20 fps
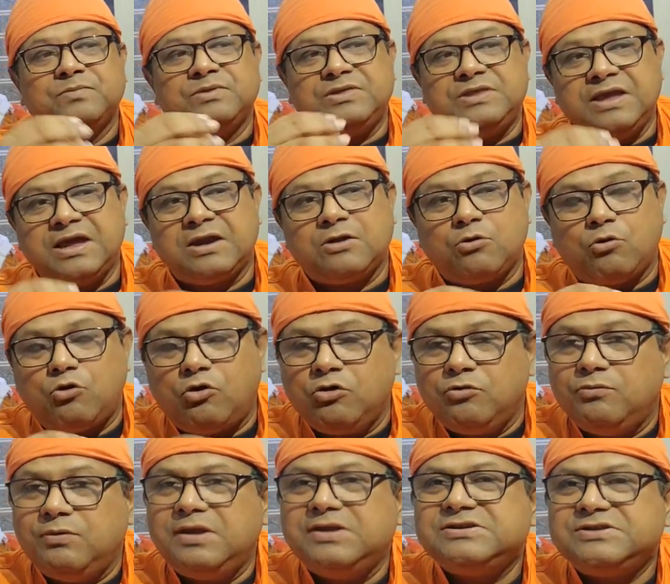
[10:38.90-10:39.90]
they are
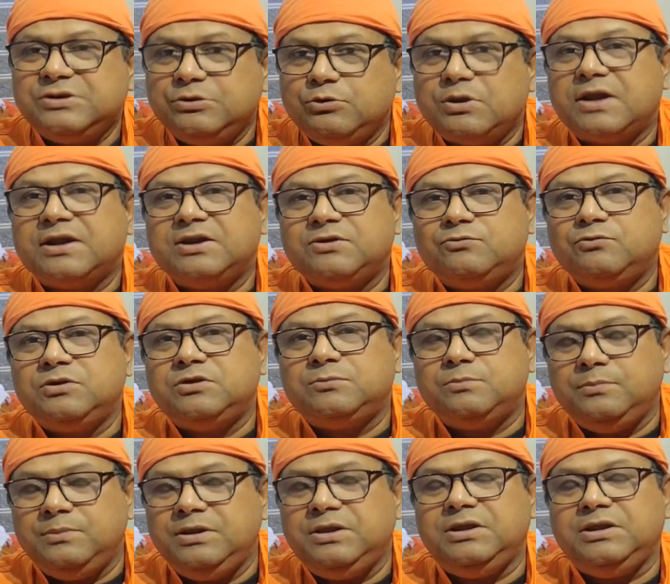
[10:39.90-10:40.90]
always united with
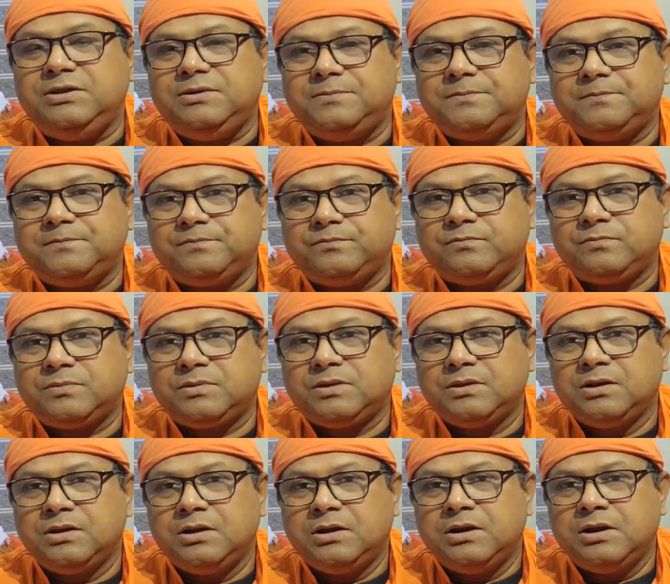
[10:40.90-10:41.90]
me.
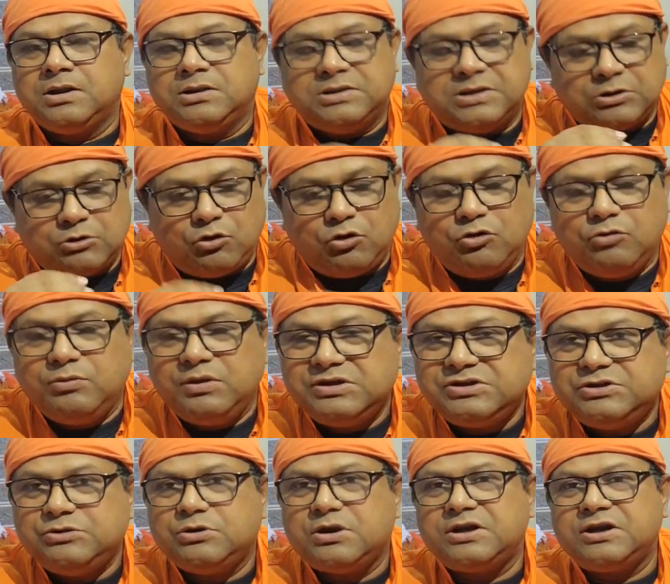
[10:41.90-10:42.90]
They're
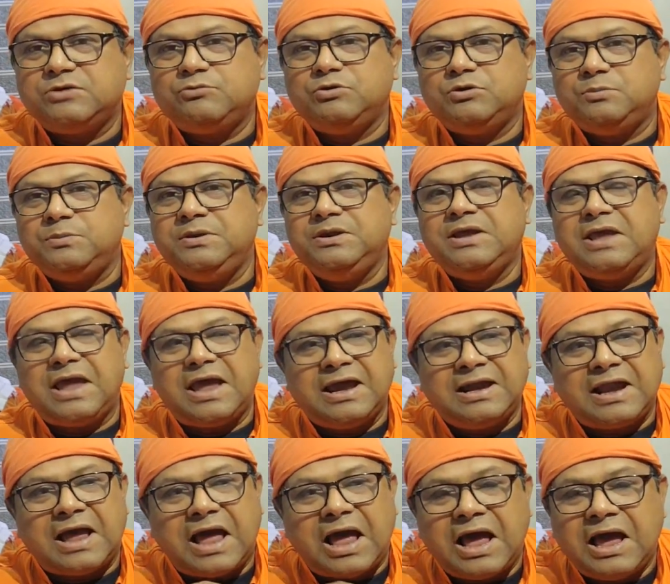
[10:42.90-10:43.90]
always united with me,
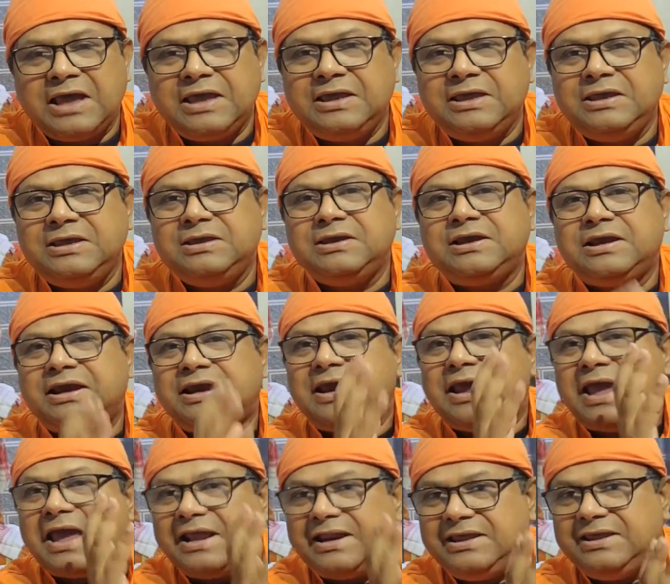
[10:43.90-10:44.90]
and I
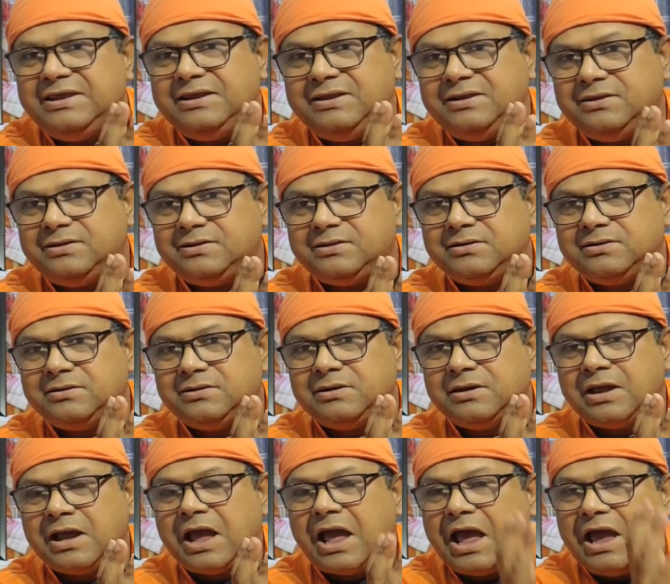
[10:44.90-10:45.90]
carry
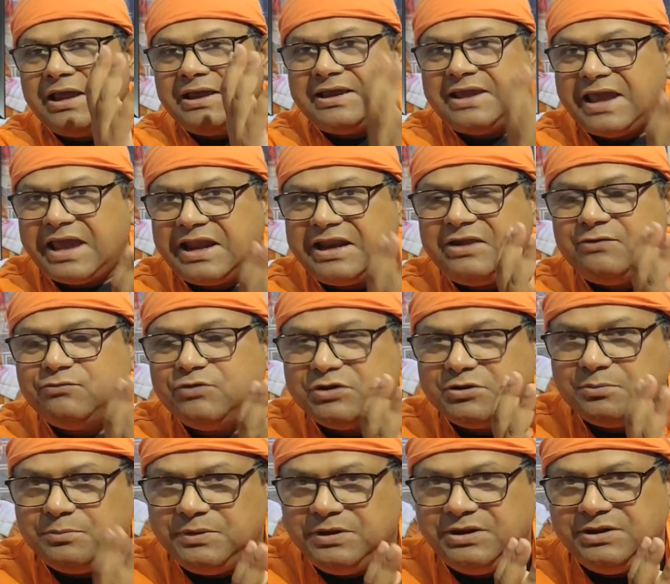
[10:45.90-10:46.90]

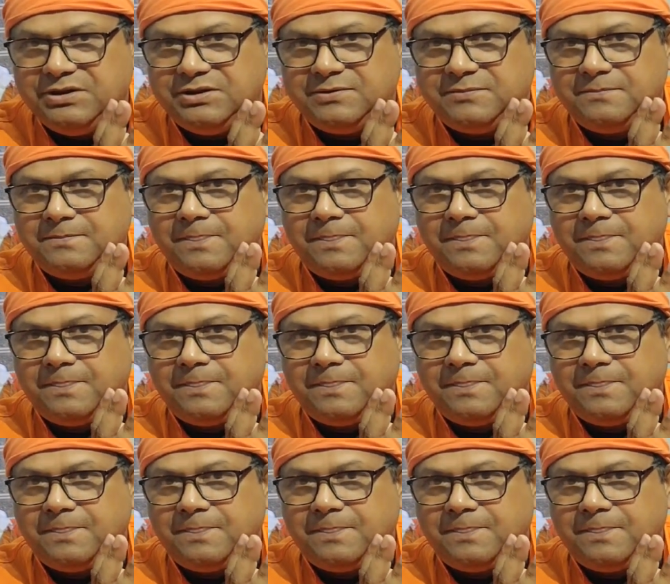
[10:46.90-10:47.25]
with me